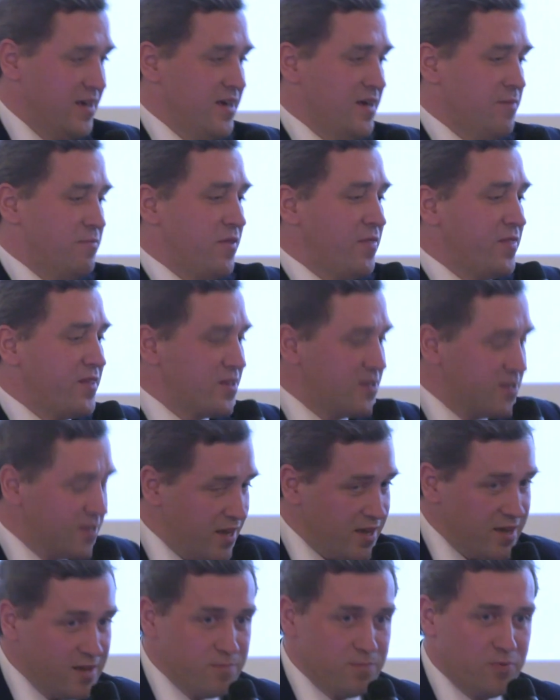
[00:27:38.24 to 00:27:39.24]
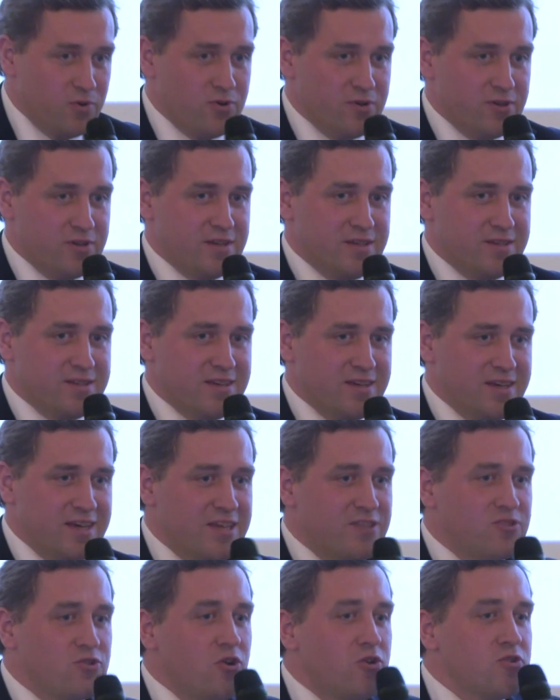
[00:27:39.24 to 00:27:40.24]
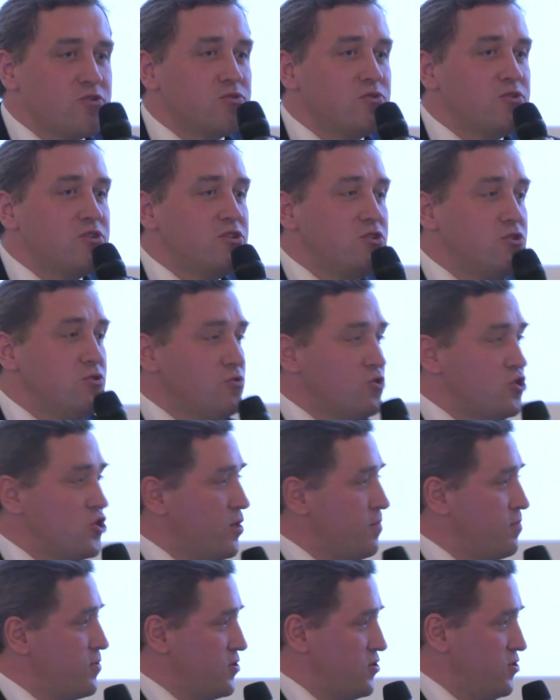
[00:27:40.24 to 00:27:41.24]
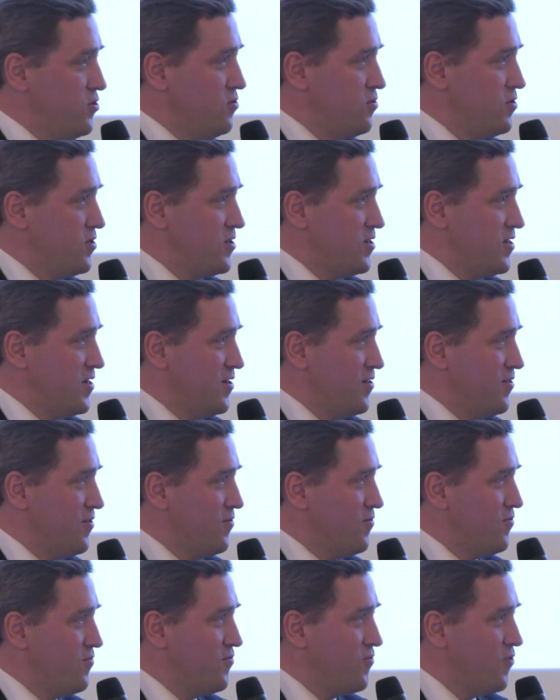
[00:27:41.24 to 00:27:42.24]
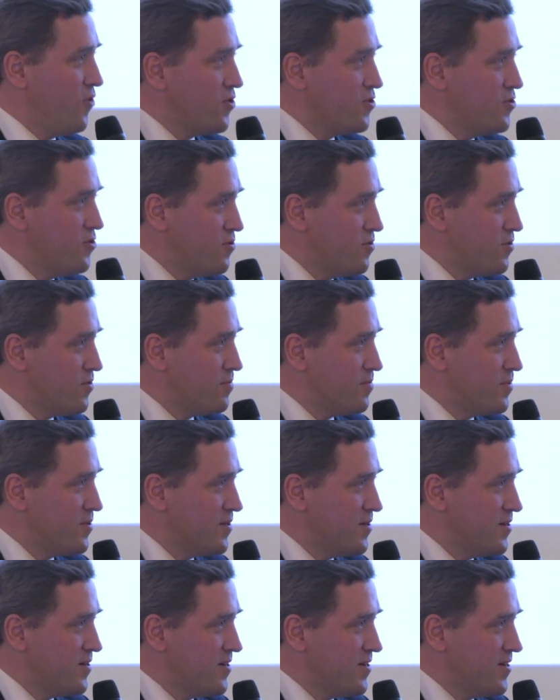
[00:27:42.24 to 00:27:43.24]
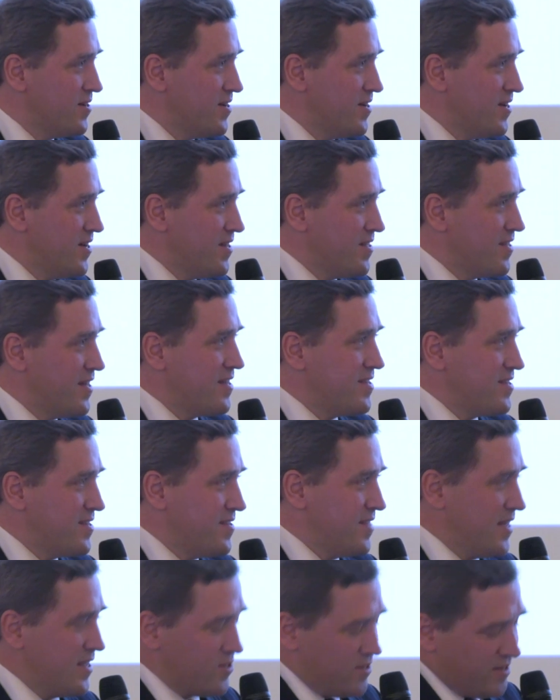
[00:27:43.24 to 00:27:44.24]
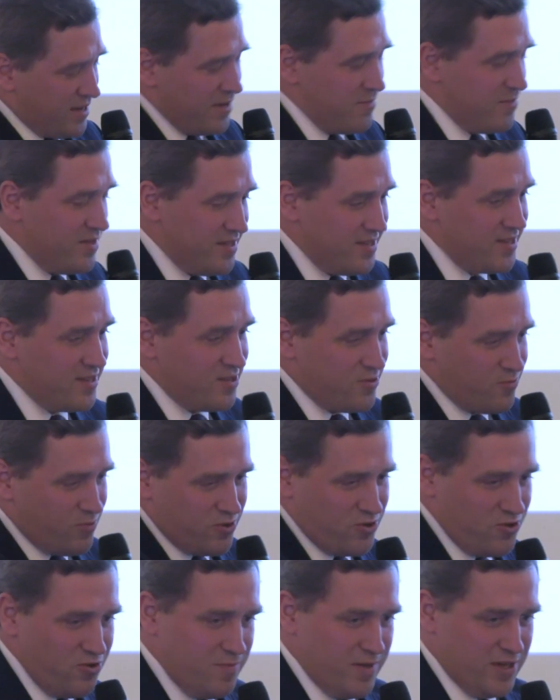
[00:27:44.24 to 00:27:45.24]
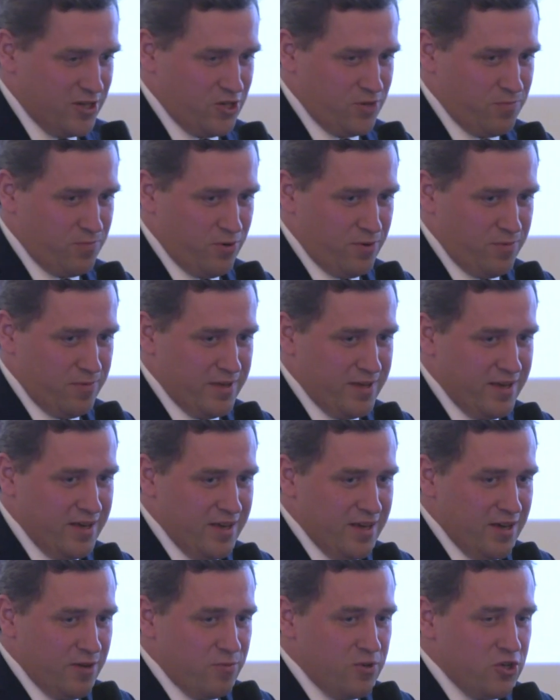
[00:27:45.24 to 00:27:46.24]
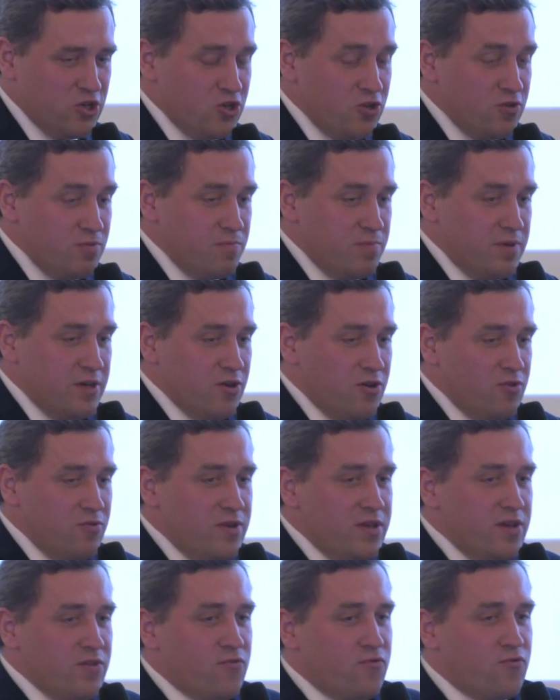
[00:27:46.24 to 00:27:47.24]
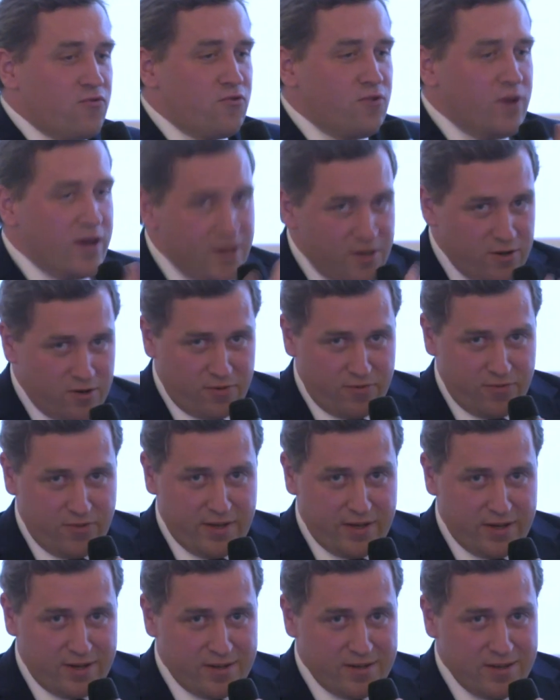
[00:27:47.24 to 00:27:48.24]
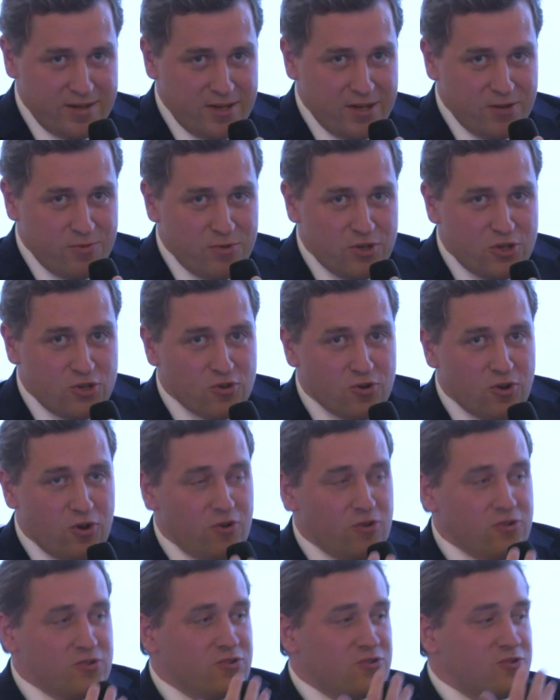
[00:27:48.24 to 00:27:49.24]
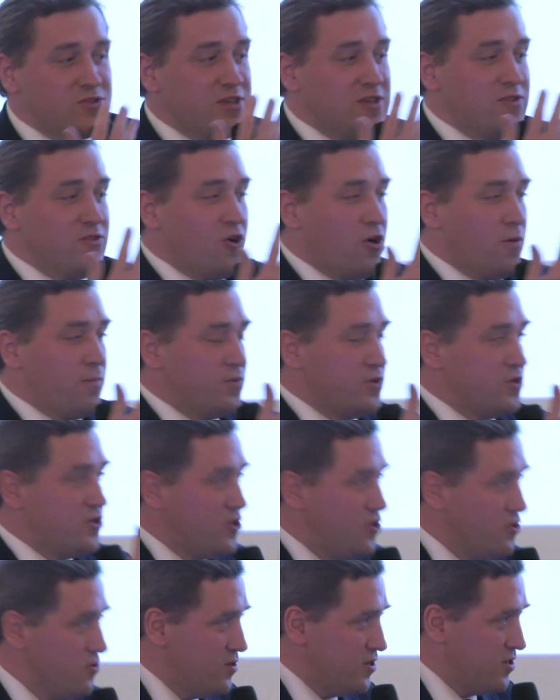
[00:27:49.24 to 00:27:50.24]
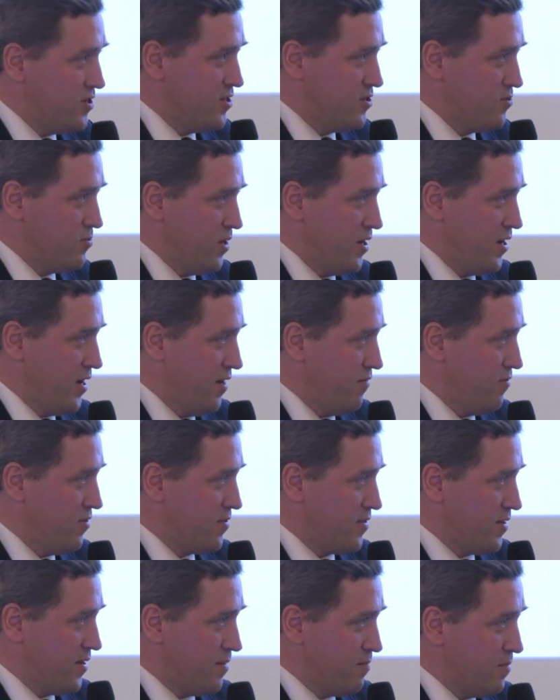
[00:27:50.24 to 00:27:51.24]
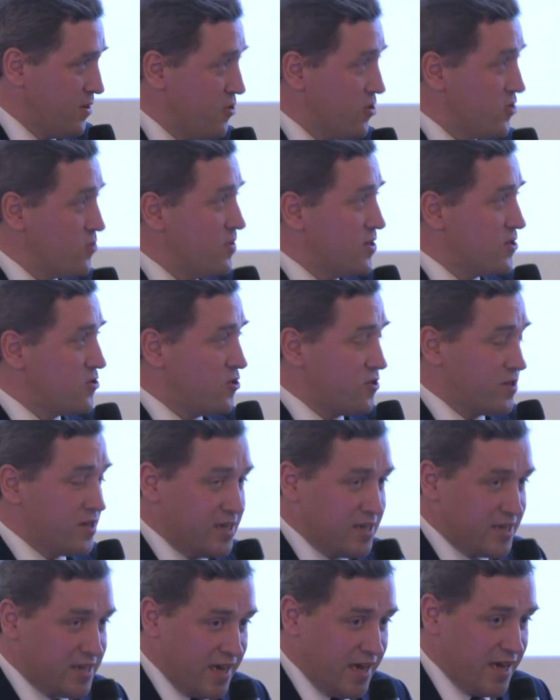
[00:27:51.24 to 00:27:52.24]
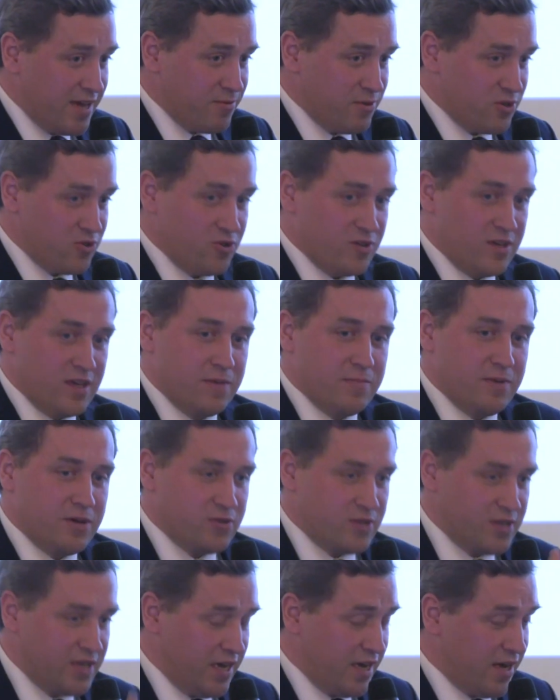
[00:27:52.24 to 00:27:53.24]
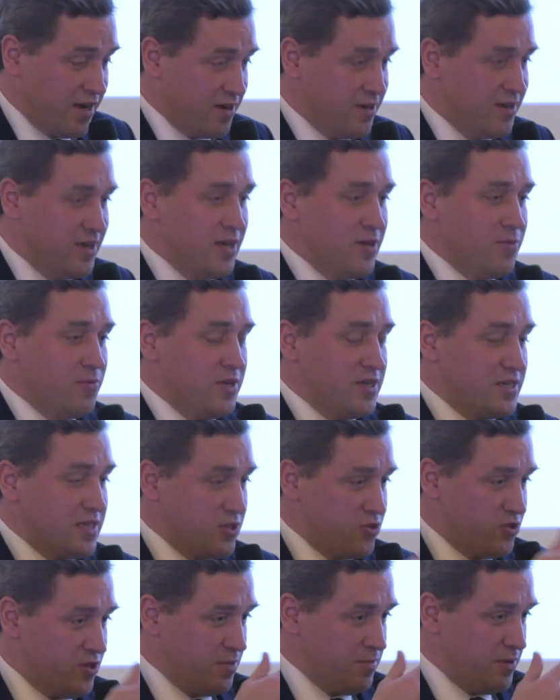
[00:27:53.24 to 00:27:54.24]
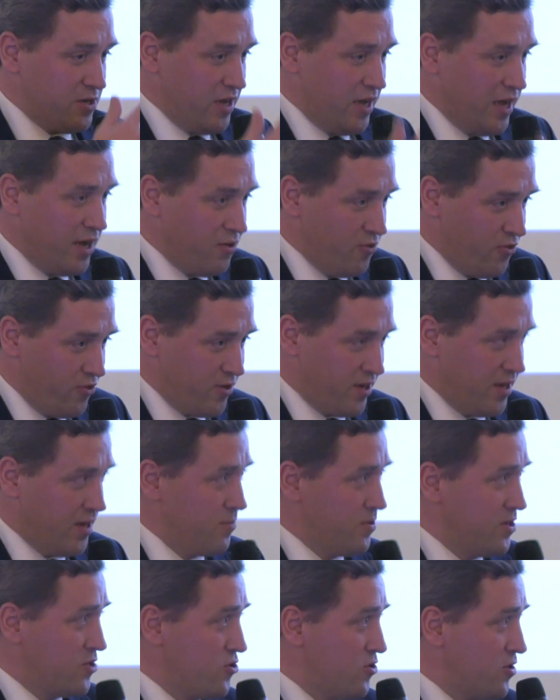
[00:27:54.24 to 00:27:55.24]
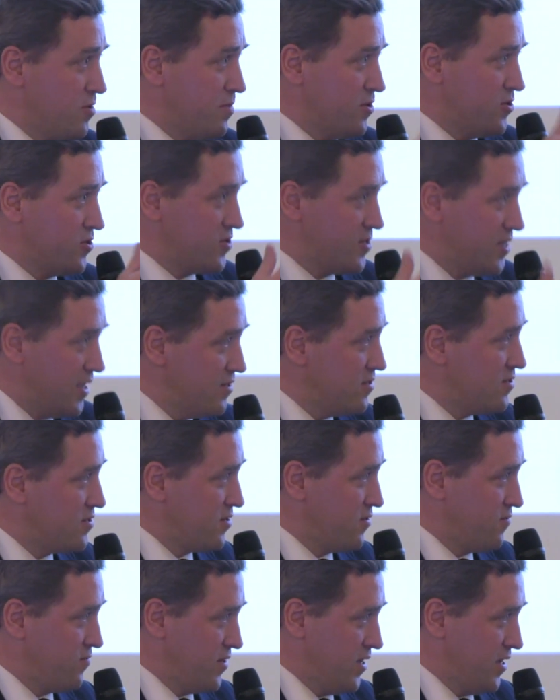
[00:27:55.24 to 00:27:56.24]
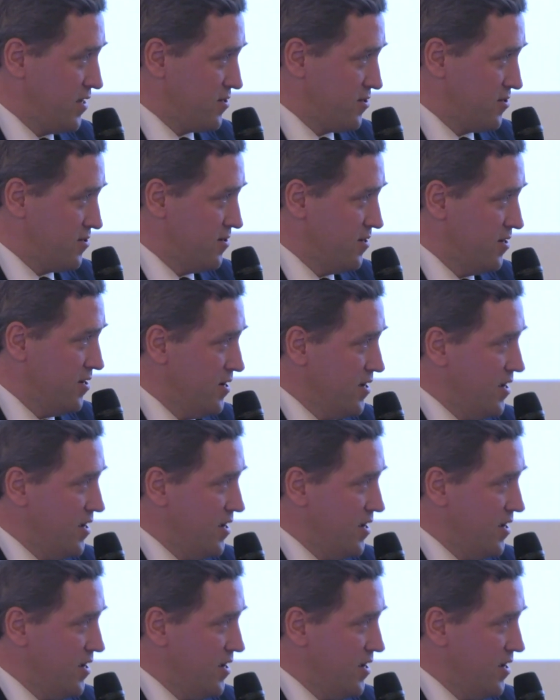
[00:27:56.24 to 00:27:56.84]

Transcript: But the second point is, it's also a huge opportunity for Europe. This is what you mentioned, probably. We shouldn't be only afraid of that. We should also see the opportunities we are having there. Because we are talking, again, we're talking about care, we're talking about healthcare, we're talking about sensitive data.